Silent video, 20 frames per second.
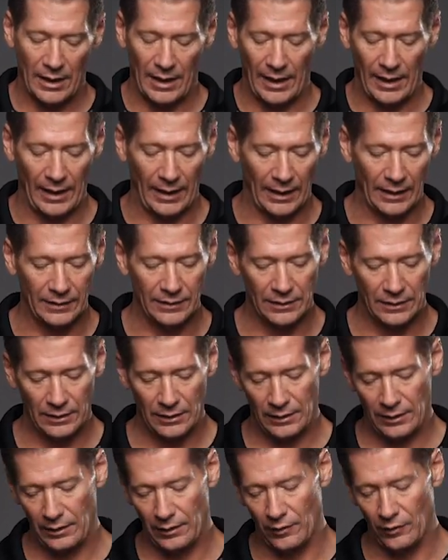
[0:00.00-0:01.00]
And
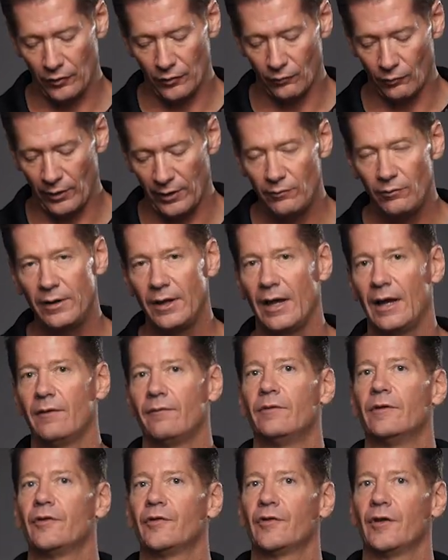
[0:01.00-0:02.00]
the way we
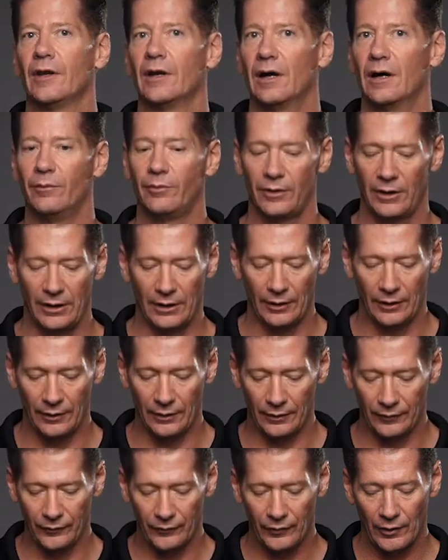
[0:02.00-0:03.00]
have this set up
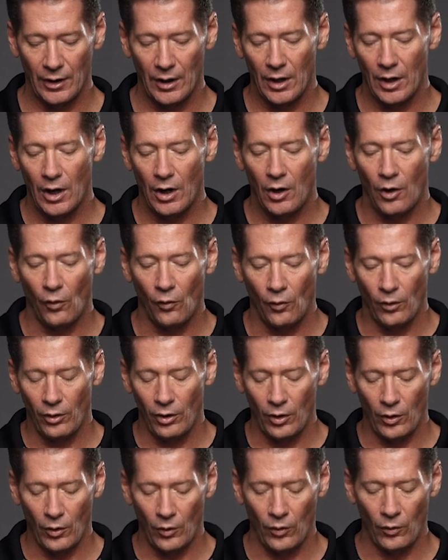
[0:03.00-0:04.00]
is
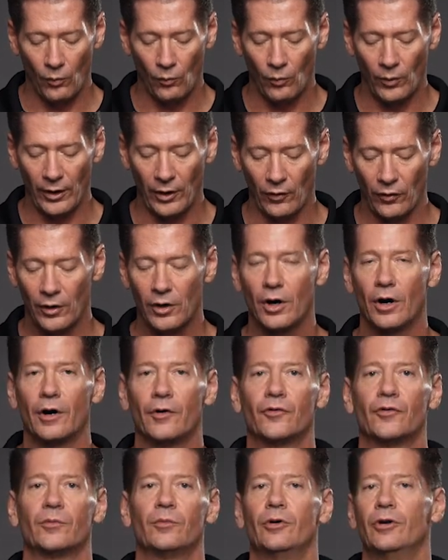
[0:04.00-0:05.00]
when all the
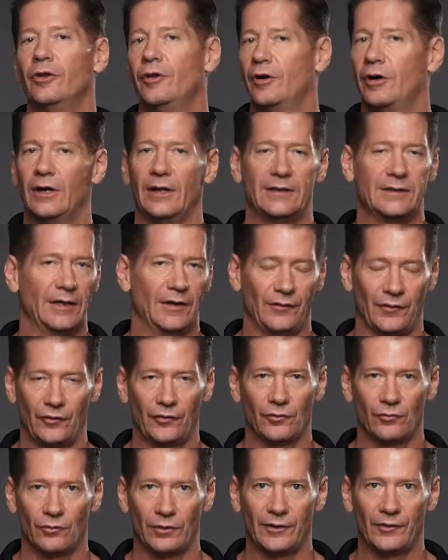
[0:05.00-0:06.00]
cards are put in there, it does
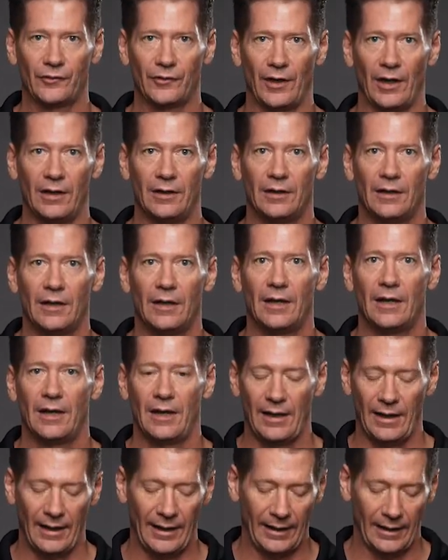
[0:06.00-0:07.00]
its reset.
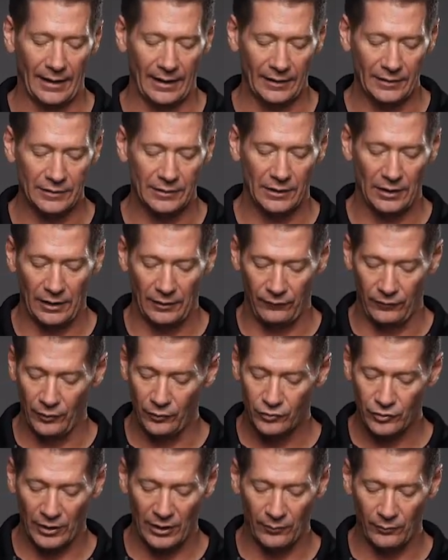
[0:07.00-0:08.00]
And if
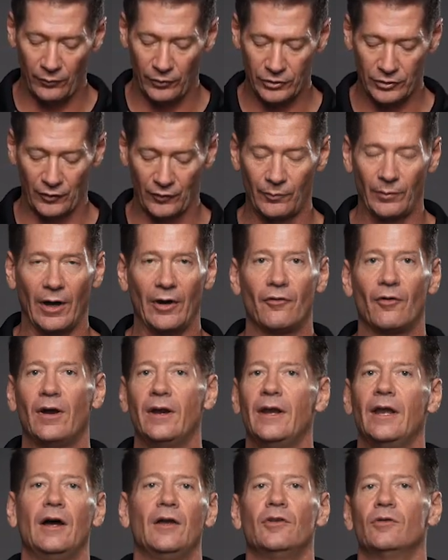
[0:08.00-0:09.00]
you try to push this button right
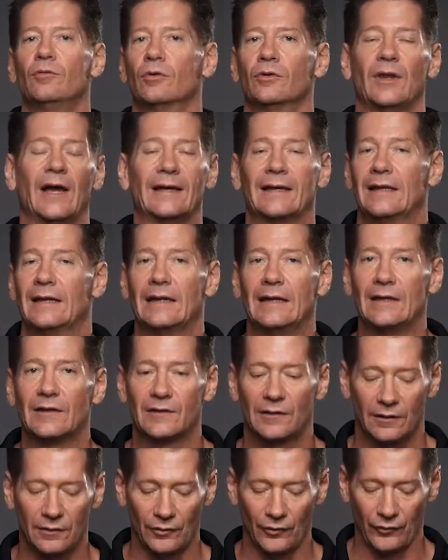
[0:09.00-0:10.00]
now, you will not get any
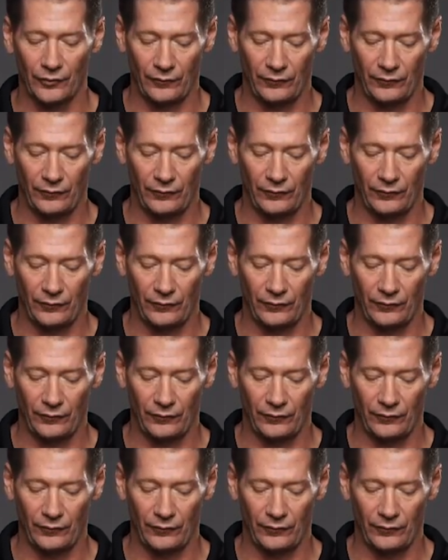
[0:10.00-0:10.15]
signals.